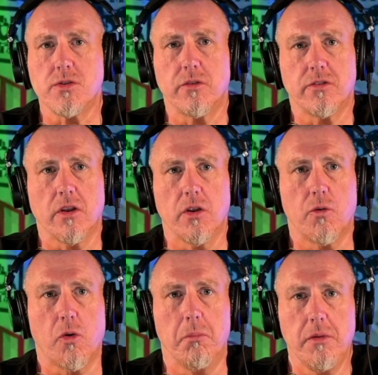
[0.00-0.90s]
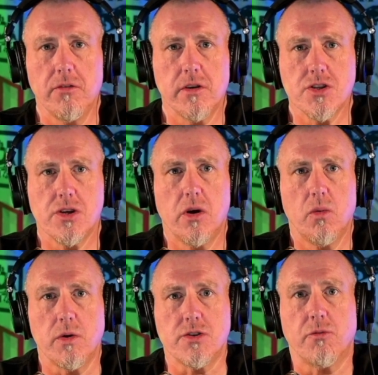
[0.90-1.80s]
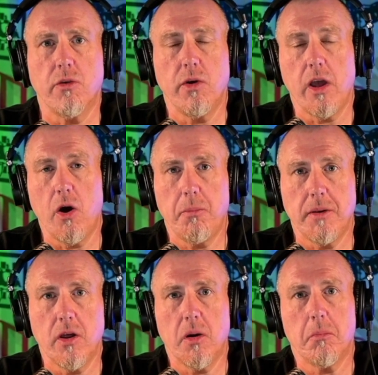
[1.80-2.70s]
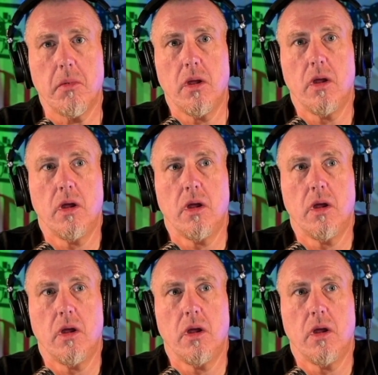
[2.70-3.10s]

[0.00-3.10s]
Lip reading: which was a local music show, which really opened up